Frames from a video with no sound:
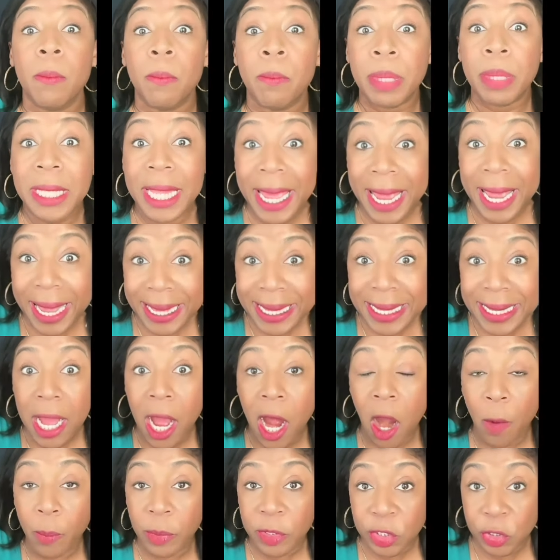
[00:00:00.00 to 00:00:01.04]
Black
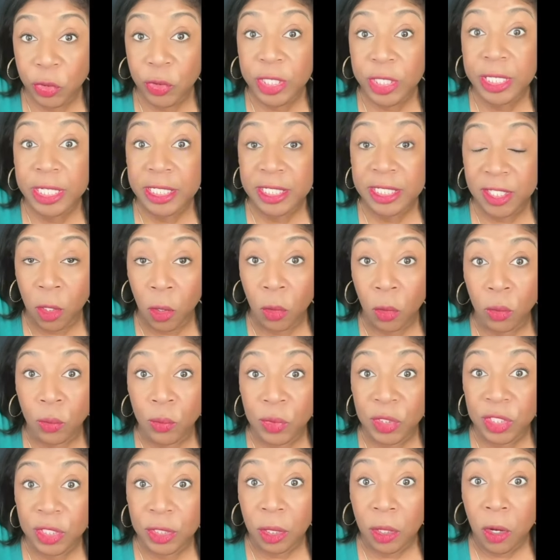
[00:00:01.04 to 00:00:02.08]
opportunity
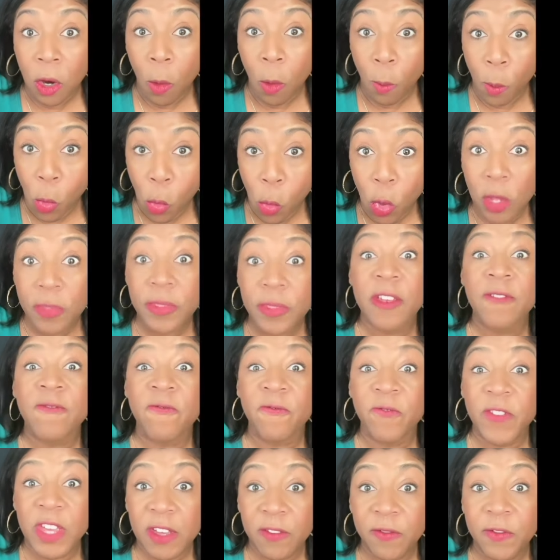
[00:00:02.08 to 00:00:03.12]
zones, more than
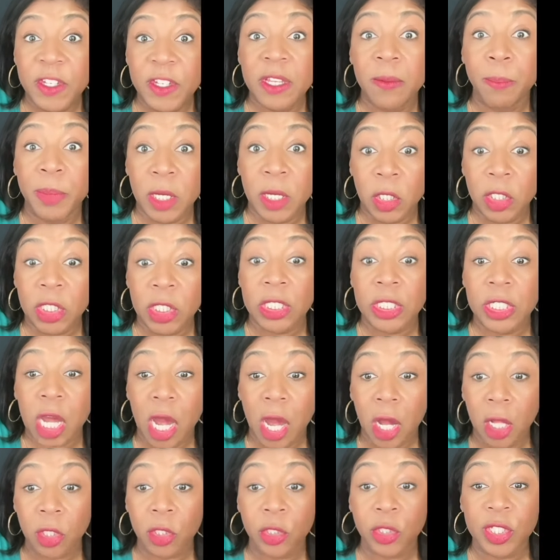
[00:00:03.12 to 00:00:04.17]
$50 billion
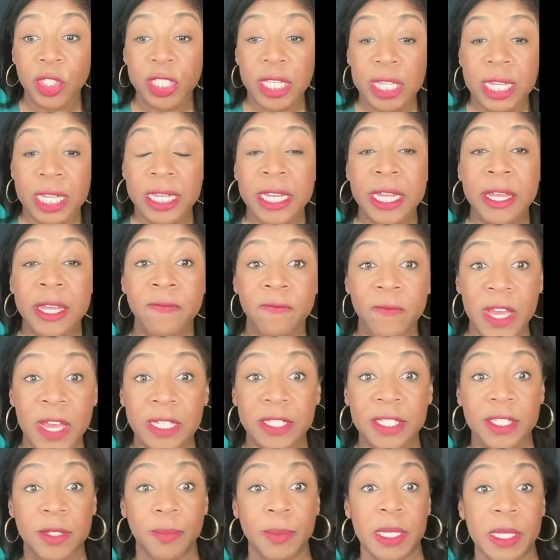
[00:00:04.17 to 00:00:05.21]
in
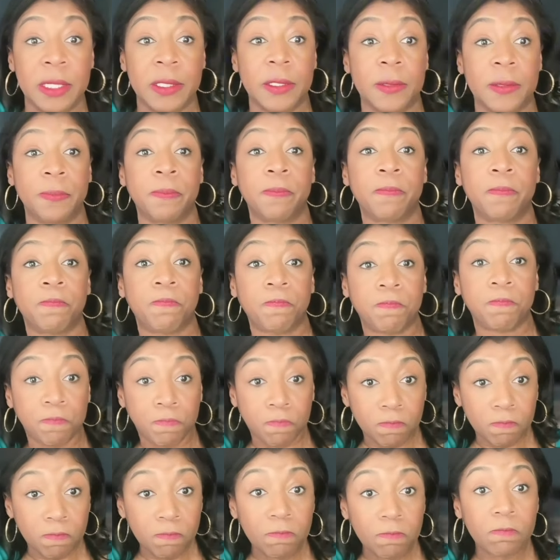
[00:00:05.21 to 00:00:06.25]
investment.
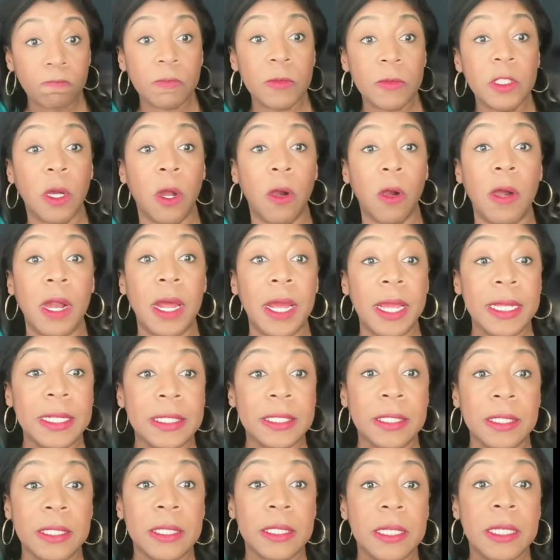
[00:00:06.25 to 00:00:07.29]
All right.